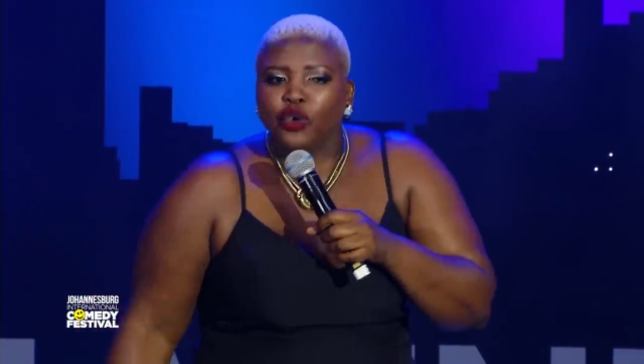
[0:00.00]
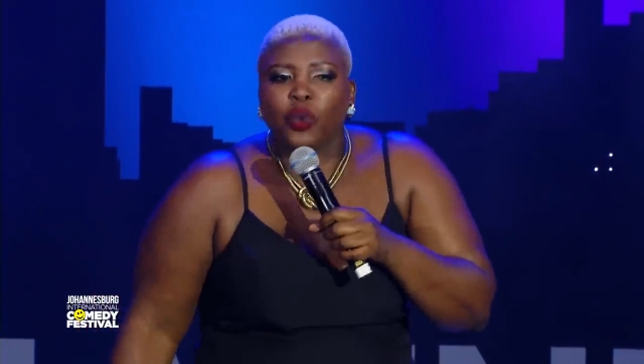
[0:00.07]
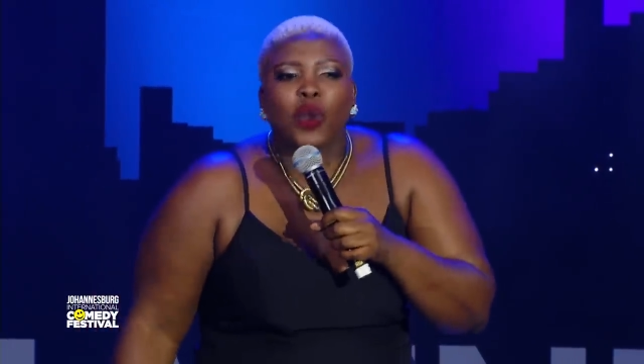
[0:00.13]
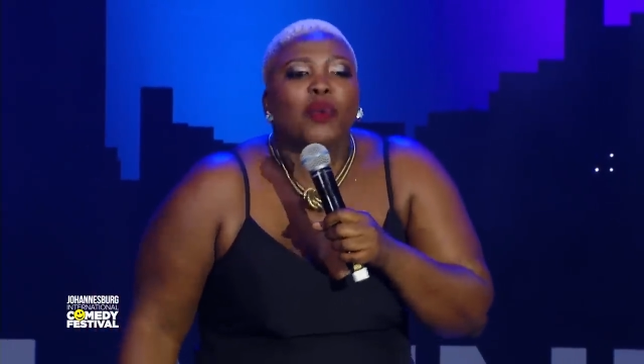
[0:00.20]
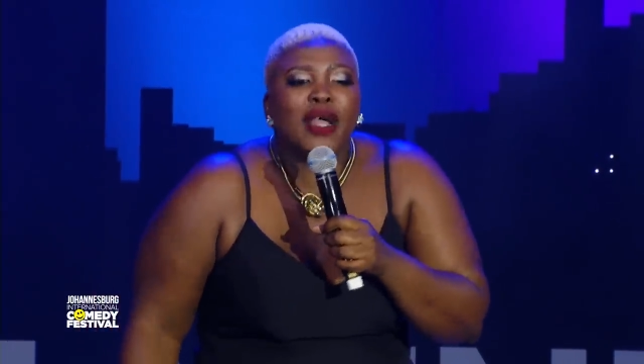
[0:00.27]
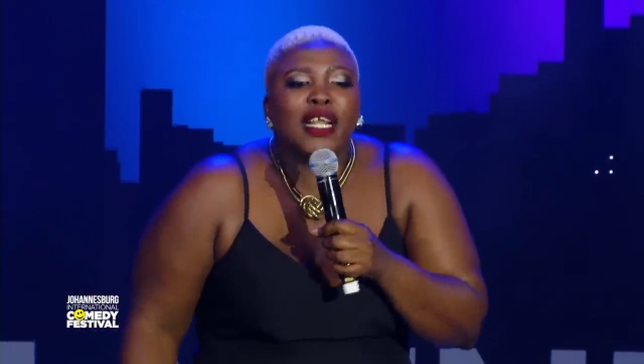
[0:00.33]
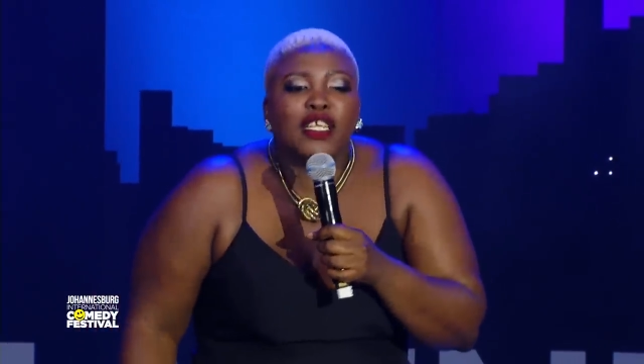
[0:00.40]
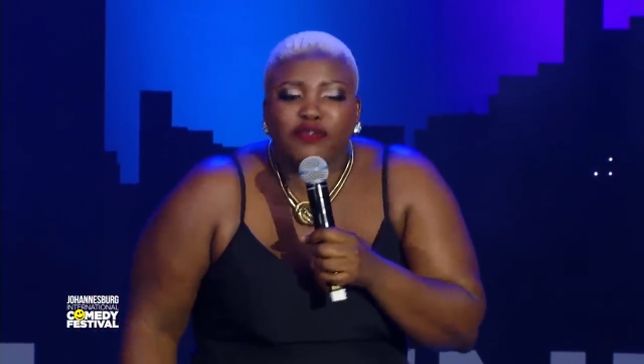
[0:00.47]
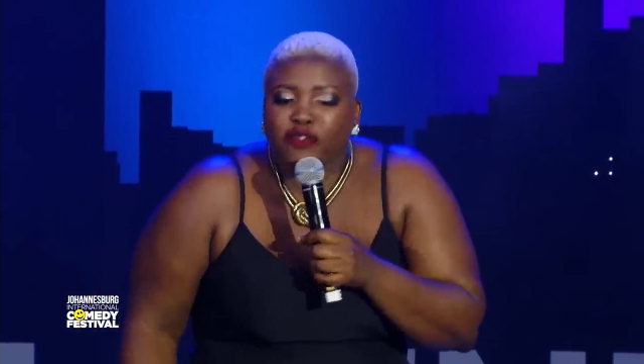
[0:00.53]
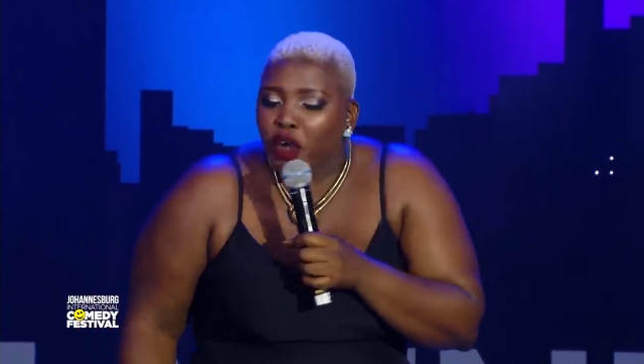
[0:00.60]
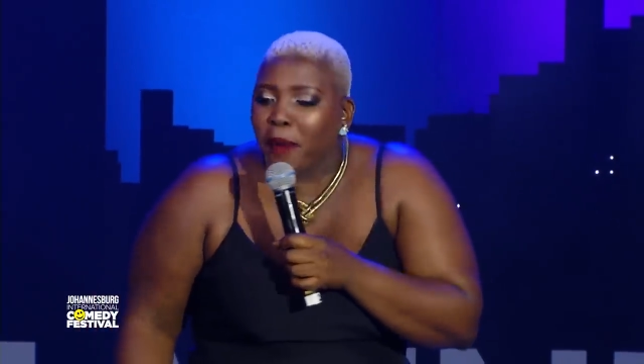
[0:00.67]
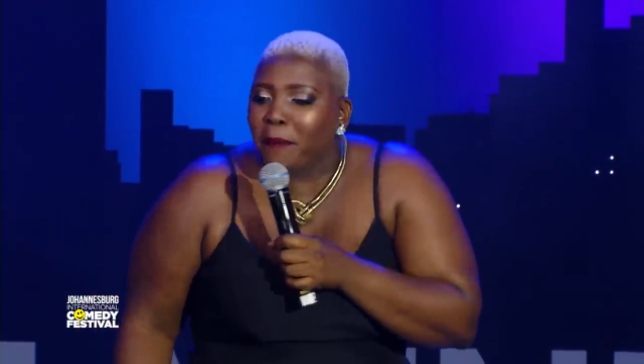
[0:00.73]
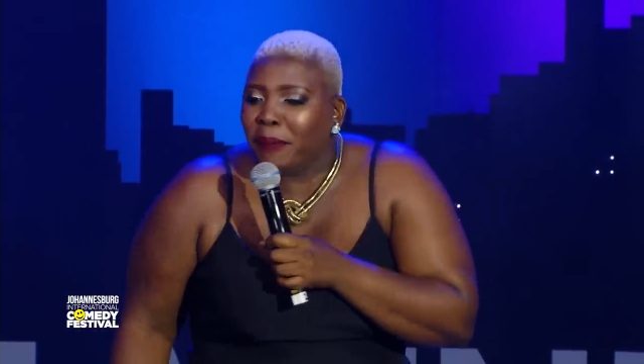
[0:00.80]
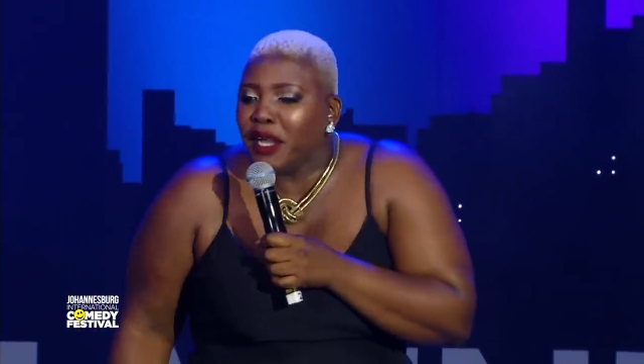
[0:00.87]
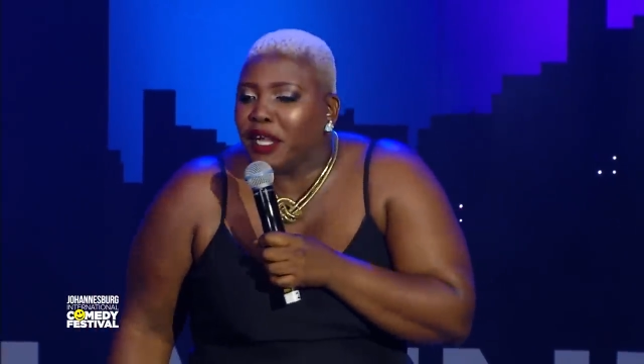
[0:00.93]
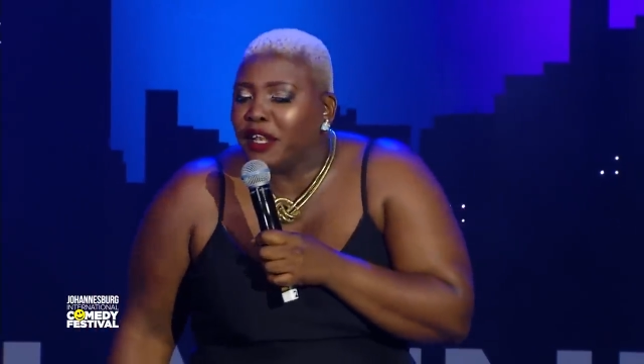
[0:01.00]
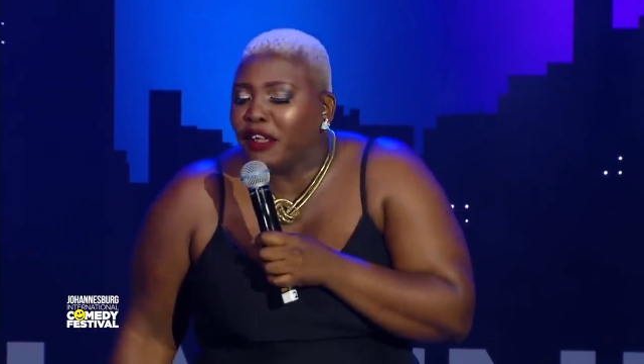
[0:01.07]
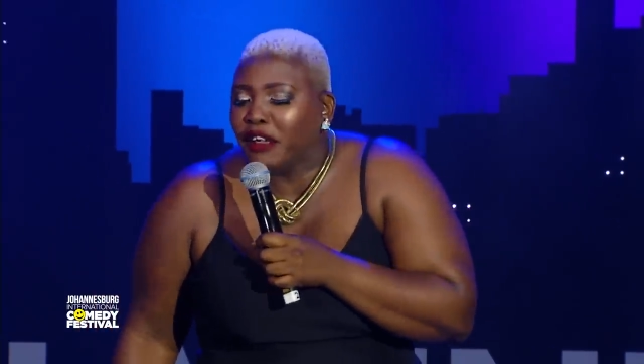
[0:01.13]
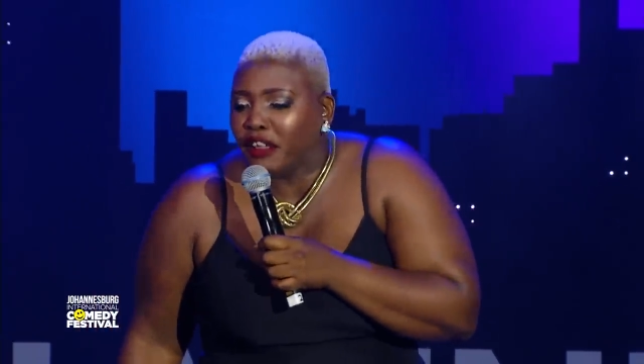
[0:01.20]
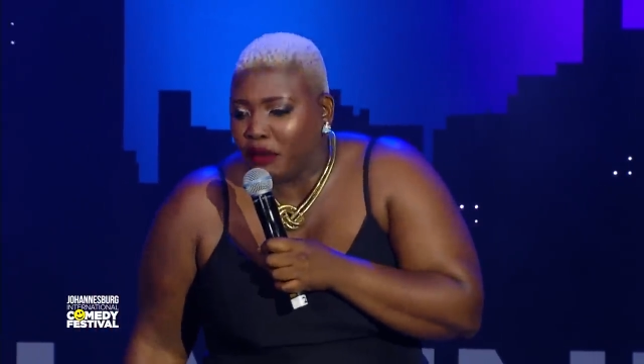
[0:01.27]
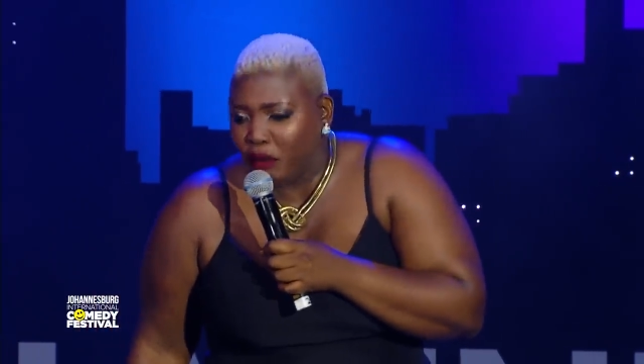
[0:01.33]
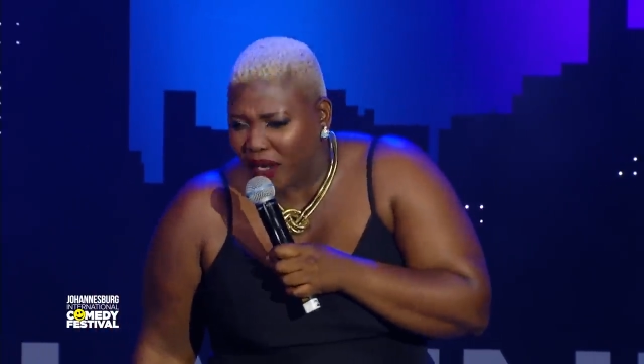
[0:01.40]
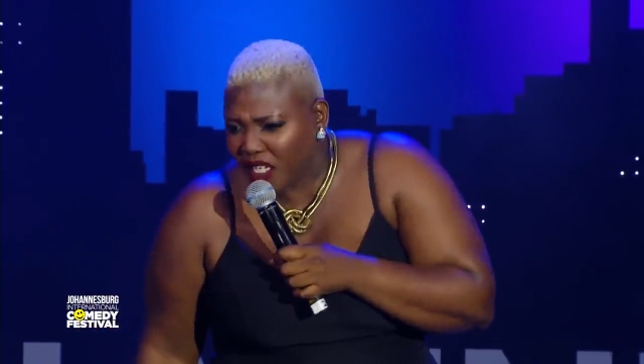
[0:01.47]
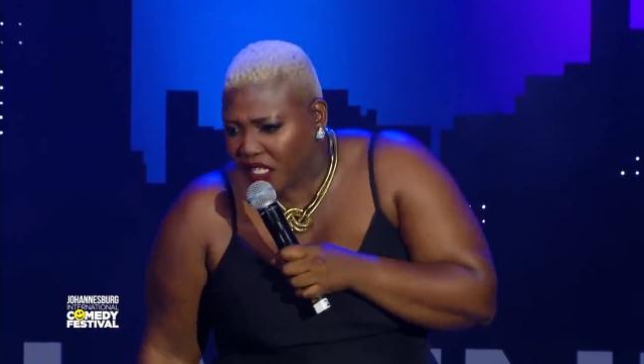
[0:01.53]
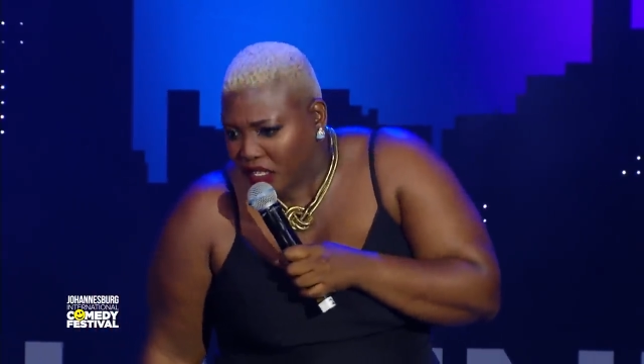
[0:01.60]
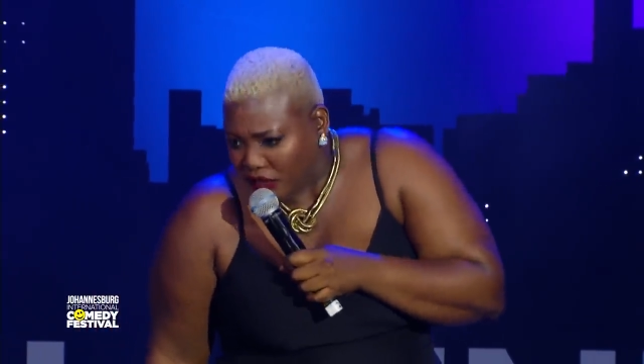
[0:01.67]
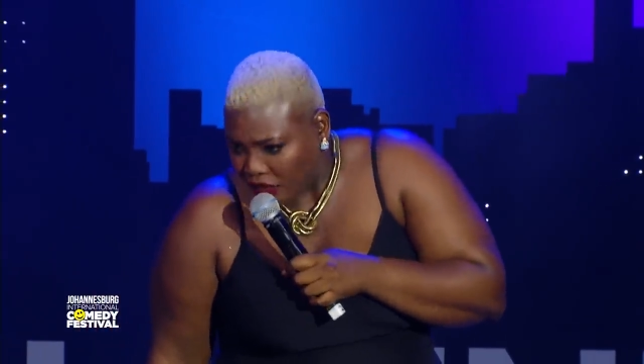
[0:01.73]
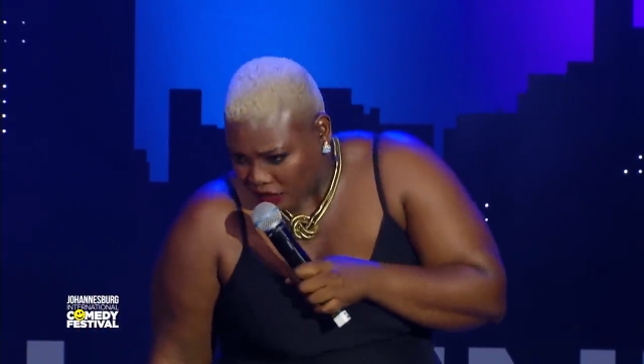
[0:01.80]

We went for a picnic. What?